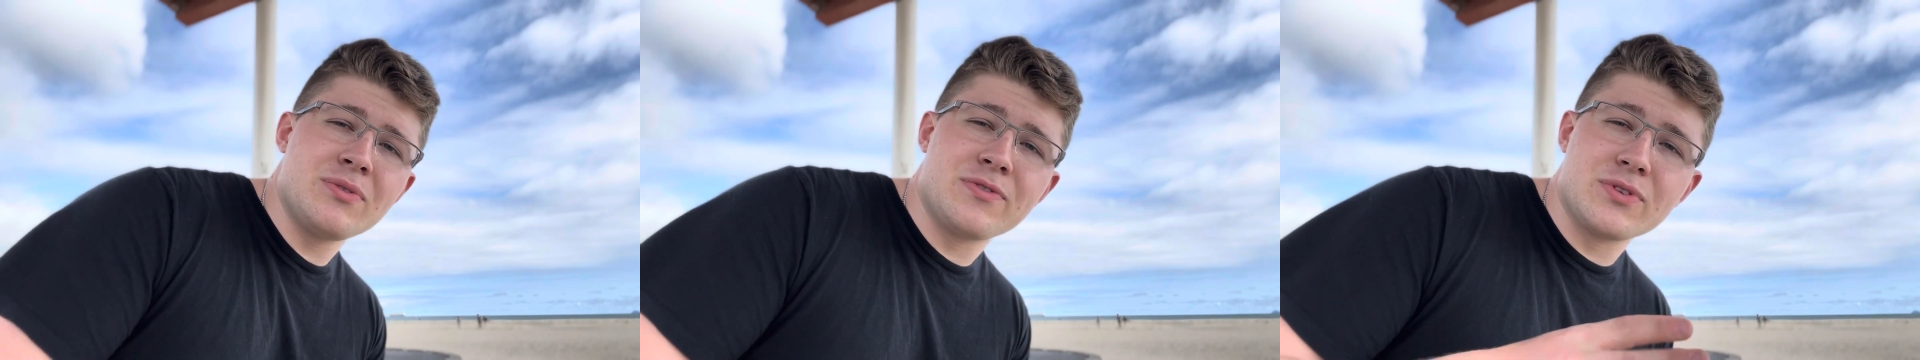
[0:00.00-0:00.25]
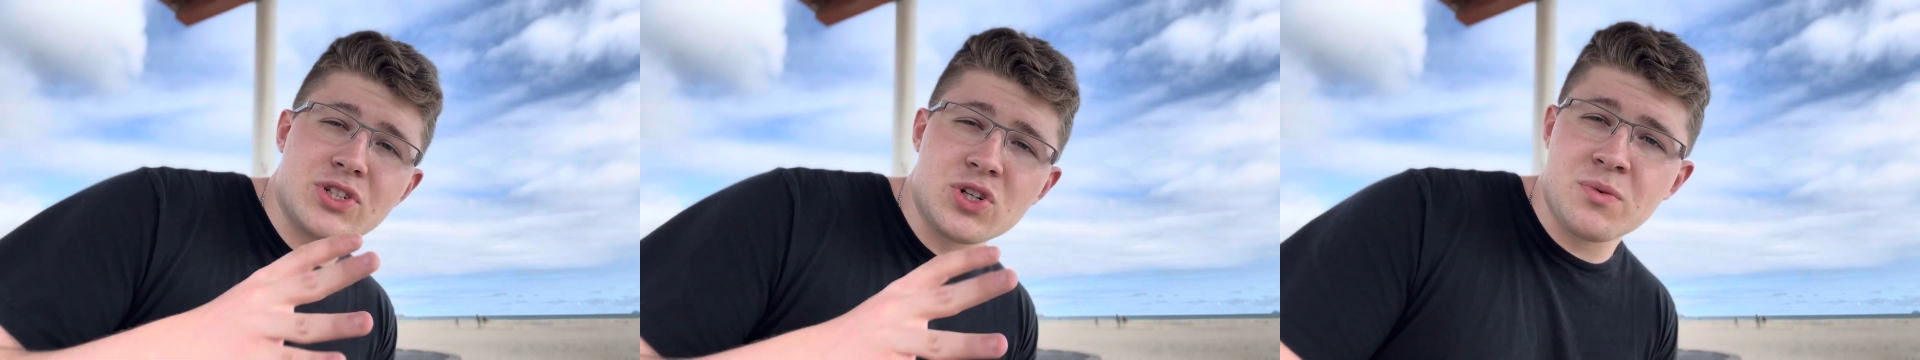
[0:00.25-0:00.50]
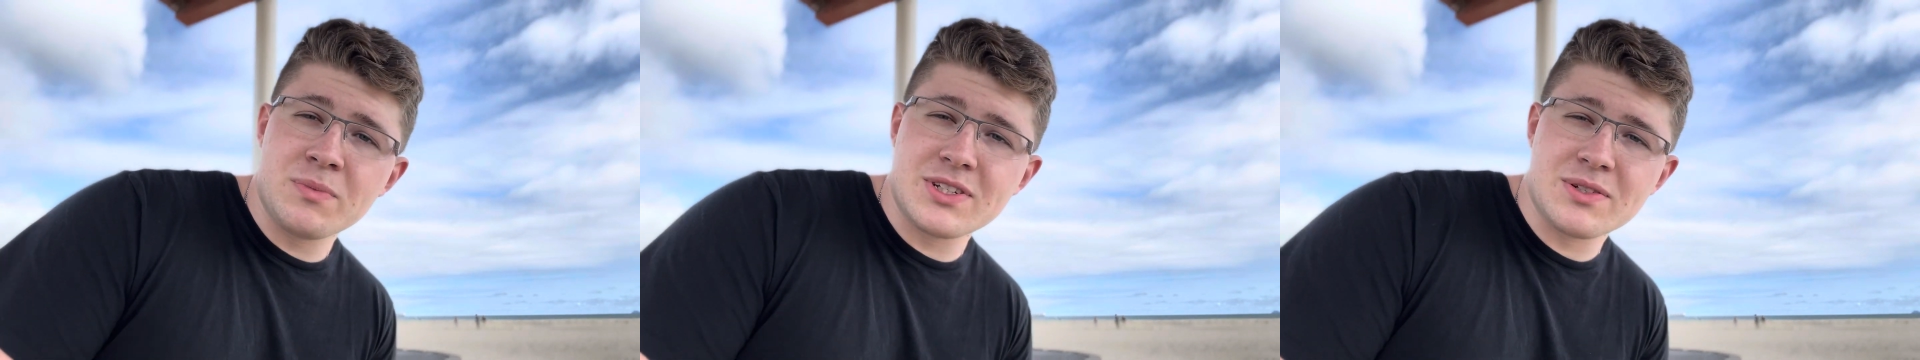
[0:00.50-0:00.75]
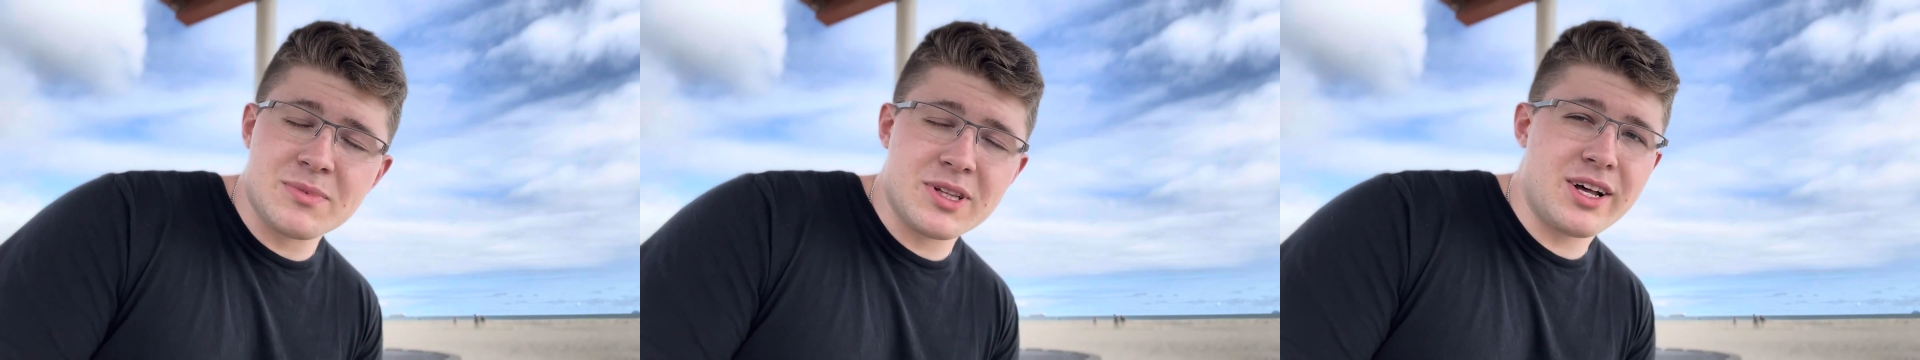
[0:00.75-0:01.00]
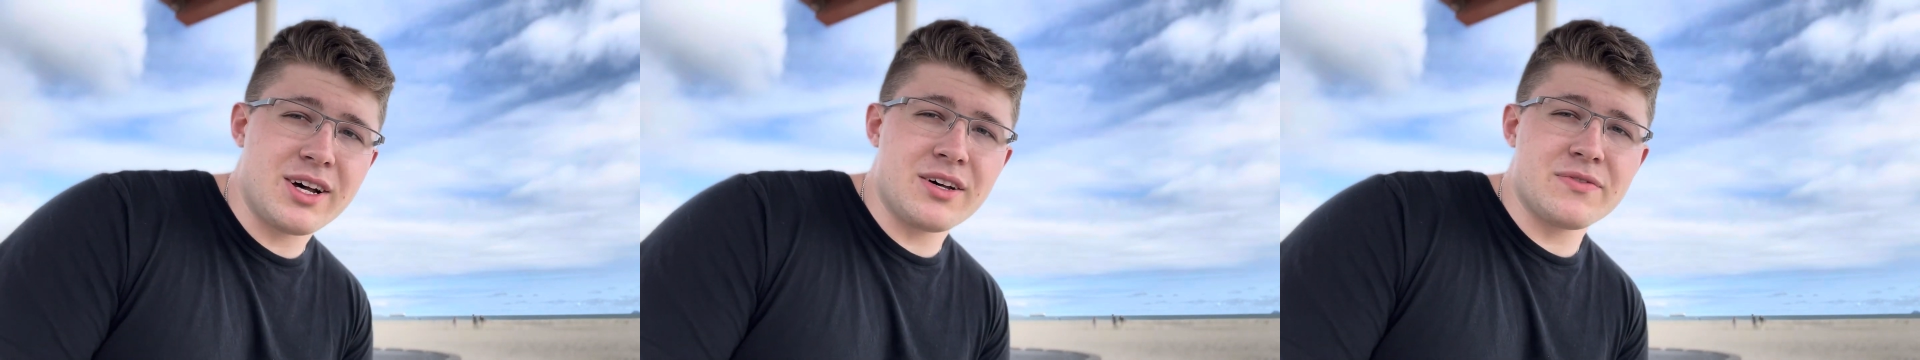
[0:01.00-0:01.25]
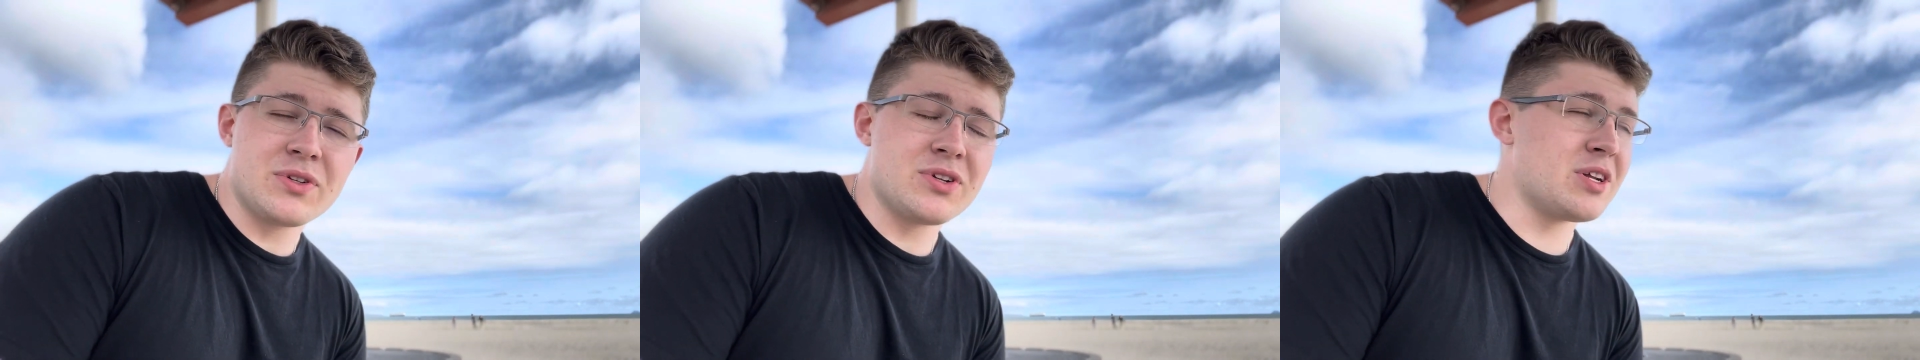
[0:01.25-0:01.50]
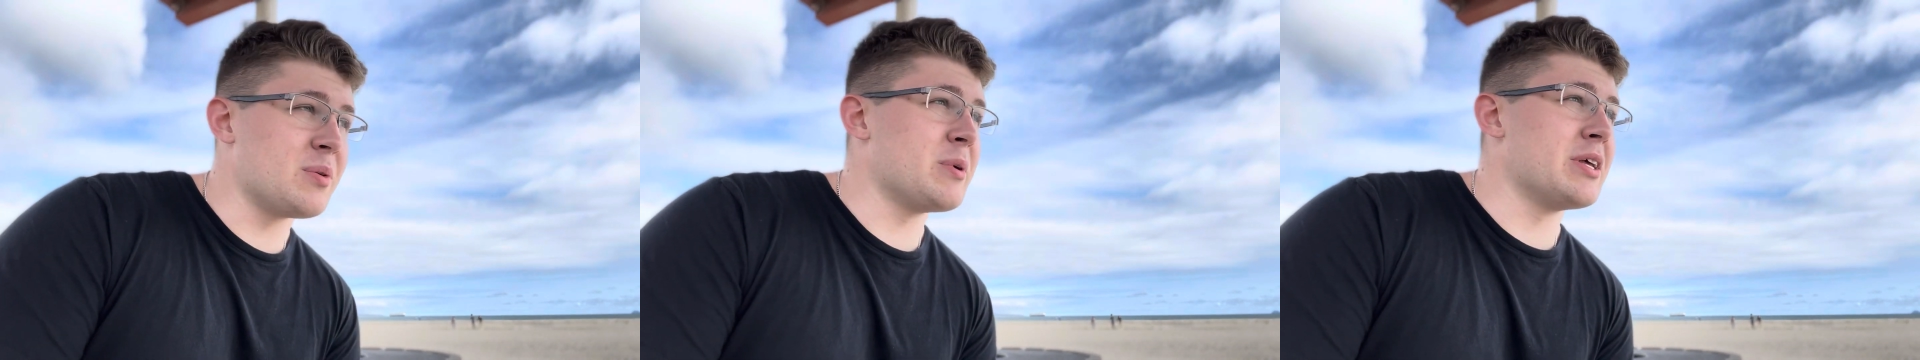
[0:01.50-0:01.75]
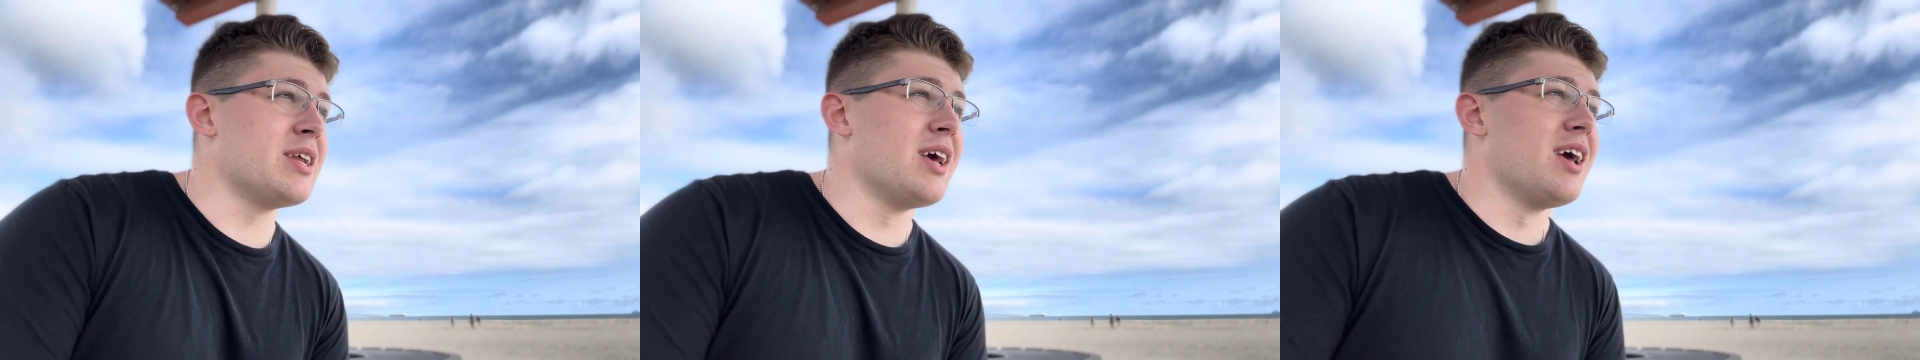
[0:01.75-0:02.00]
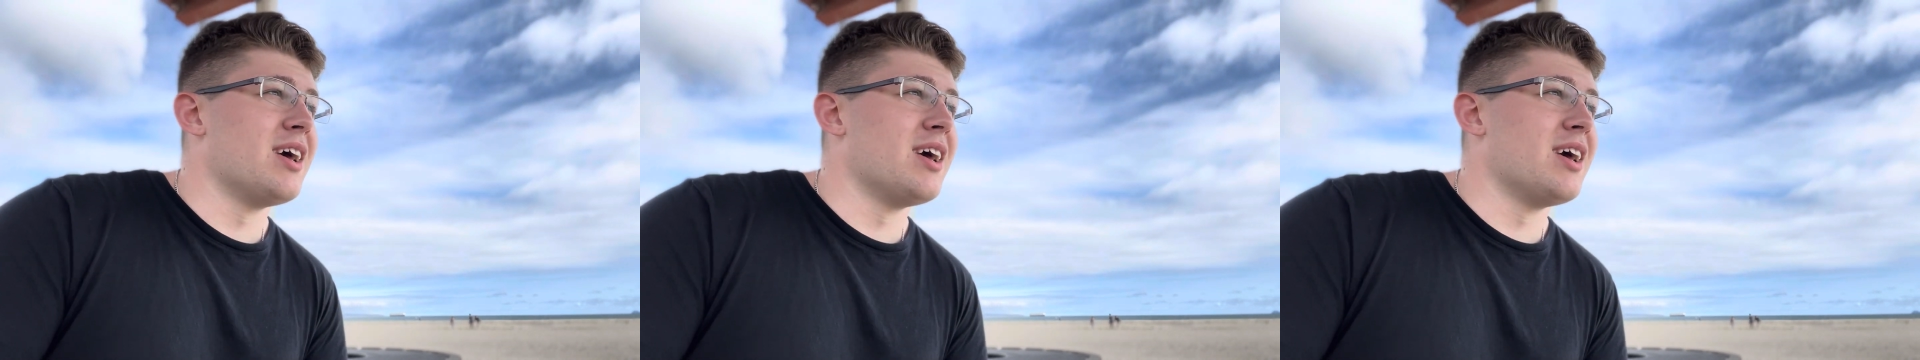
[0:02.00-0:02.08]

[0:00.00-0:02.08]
for showing me some love, you know what I mean?